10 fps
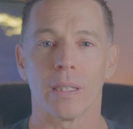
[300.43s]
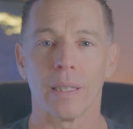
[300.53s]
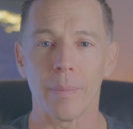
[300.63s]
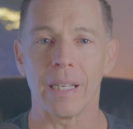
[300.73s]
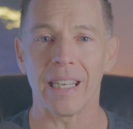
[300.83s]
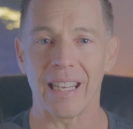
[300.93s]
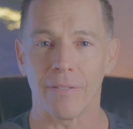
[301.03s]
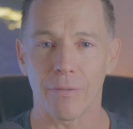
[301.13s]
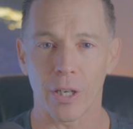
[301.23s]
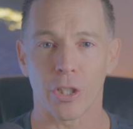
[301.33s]
limited
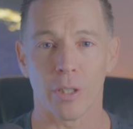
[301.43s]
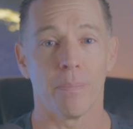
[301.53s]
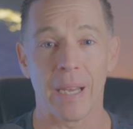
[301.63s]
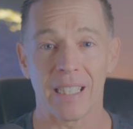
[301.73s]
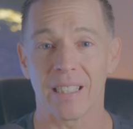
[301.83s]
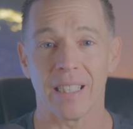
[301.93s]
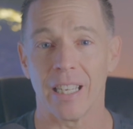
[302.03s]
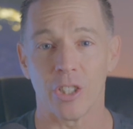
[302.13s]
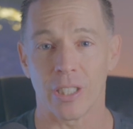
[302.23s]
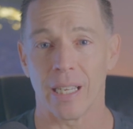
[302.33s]
in function, basically
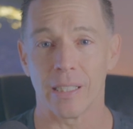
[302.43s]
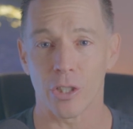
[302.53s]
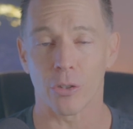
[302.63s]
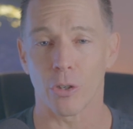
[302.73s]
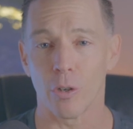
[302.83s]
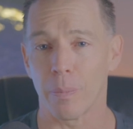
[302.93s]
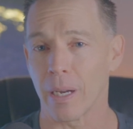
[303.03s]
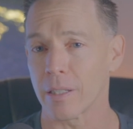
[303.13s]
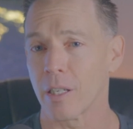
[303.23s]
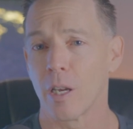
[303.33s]
it just had digital
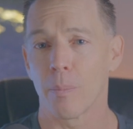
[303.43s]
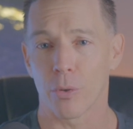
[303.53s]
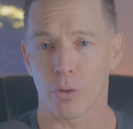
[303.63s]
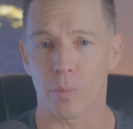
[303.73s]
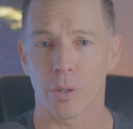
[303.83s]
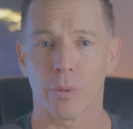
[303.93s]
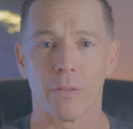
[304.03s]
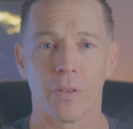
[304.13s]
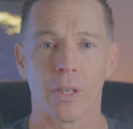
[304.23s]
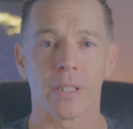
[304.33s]
coupons, prescription
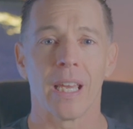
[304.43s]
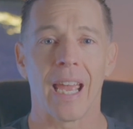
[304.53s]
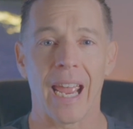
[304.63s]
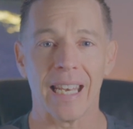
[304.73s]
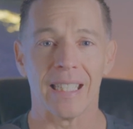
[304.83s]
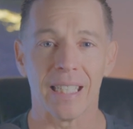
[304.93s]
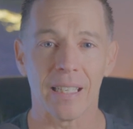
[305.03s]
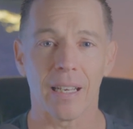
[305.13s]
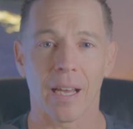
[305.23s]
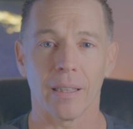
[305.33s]
refills, and
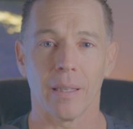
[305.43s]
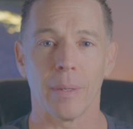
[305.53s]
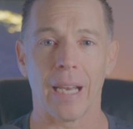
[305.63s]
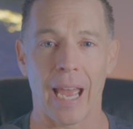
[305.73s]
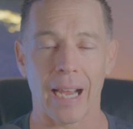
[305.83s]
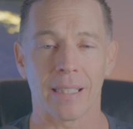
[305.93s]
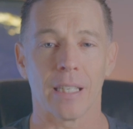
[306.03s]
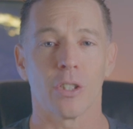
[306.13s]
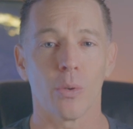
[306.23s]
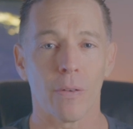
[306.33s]
did not limit
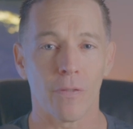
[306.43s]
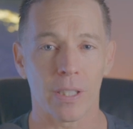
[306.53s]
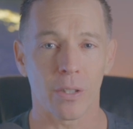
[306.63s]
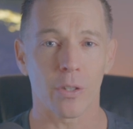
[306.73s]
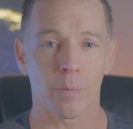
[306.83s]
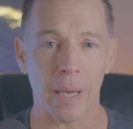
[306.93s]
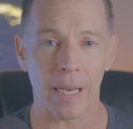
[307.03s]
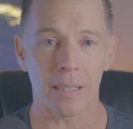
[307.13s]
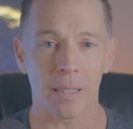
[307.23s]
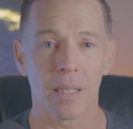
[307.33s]
access to a physical
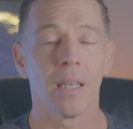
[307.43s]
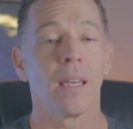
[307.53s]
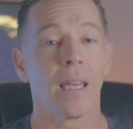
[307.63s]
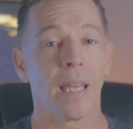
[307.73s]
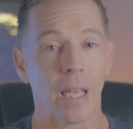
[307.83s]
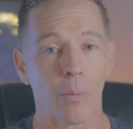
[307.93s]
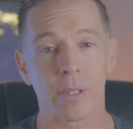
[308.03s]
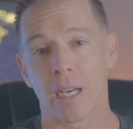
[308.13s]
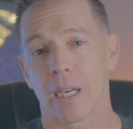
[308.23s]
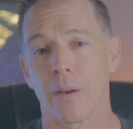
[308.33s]
space, it
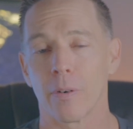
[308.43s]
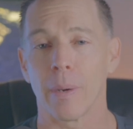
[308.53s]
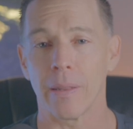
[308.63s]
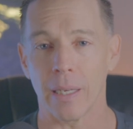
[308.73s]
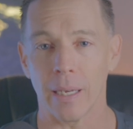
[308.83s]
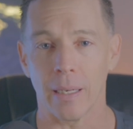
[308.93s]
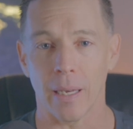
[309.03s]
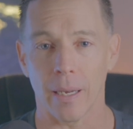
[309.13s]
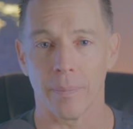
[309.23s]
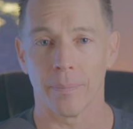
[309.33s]
was not covered by the
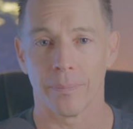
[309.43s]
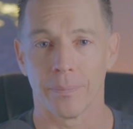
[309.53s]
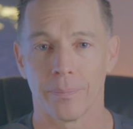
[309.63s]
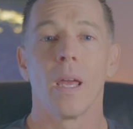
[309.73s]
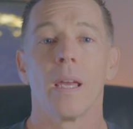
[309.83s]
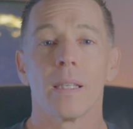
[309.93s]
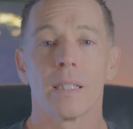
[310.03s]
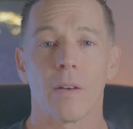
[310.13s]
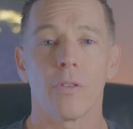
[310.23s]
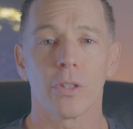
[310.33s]
ADA.
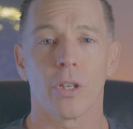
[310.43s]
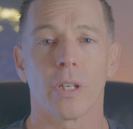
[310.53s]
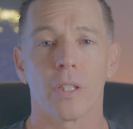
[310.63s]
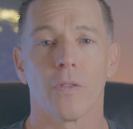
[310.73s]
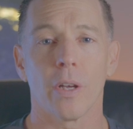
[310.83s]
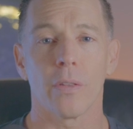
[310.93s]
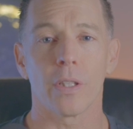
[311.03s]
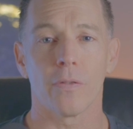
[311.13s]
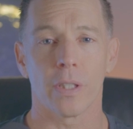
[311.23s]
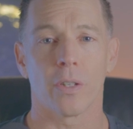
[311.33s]
Several circuits follow
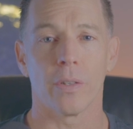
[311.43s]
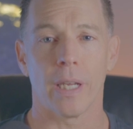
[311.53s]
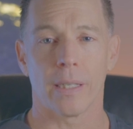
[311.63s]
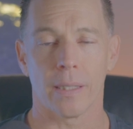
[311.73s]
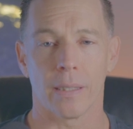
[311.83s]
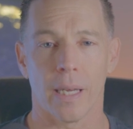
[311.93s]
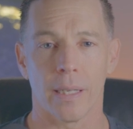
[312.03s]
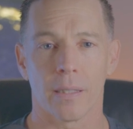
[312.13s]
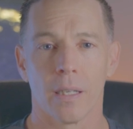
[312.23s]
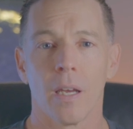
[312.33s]
this physical nexus
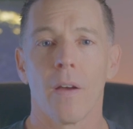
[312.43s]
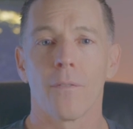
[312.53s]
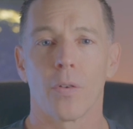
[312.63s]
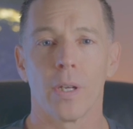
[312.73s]
test. For